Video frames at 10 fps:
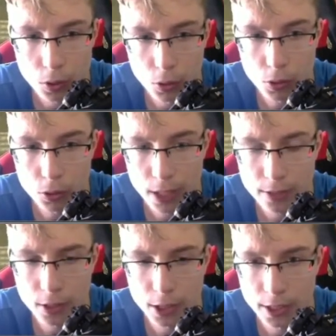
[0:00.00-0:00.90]
Ooh,
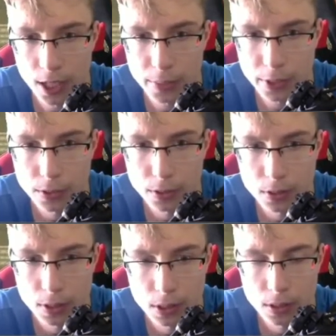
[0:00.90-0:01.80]
that's a lot of damage.
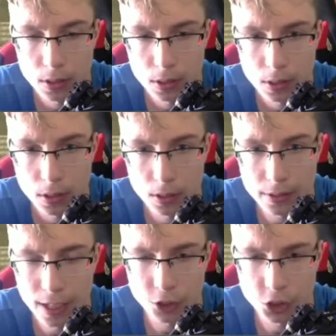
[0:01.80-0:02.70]

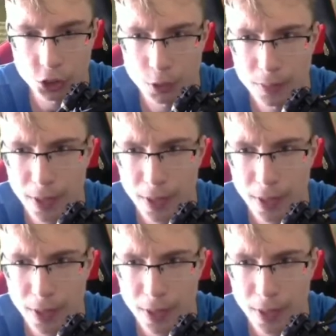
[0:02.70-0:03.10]
Is that choice